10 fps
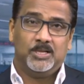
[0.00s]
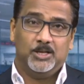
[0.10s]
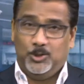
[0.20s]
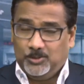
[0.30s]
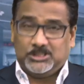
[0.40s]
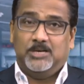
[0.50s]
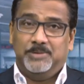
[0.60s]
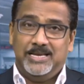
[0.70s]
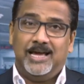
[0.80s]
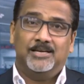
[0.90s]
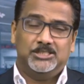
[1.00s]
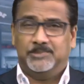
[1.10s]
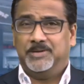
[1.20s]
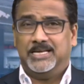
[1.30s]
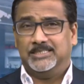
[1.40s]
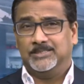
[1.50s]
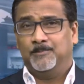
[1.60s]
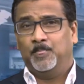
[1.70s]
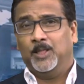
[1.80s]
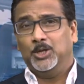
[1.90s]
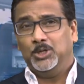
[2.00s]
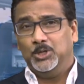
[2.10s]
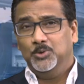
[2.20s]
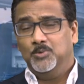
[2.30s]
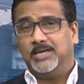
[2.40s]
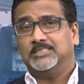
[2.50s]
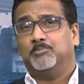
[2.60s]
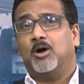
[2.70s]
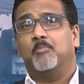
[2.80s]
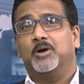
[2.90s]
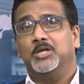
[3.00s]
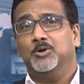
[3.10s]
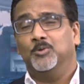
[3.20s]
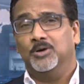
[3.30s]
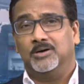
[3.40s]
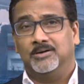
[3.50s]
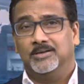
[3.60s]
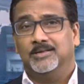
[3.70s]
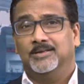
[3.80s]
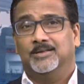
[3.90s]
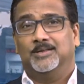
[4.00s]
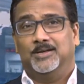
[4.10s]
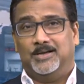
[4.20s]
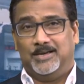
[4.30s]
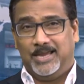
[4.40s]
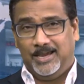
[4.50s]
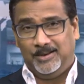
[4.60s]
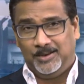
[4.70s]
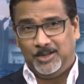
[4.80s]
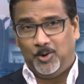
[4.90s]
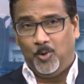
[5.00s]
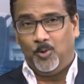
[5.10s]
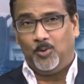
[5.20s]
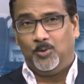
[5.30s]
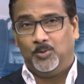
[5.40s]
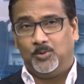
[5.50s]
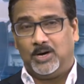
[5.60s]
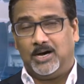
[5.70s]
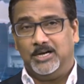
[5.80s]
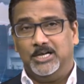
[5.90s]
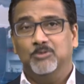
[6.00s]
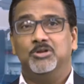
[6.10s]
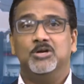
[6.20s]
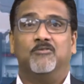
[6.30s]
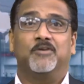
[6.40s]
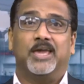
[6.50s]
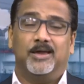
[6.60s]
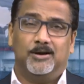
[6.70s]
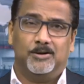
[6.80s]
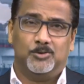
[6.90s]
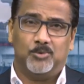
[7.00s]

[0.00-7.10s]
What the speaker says: You will still be negligent because you as a property owner again owe a duty of care to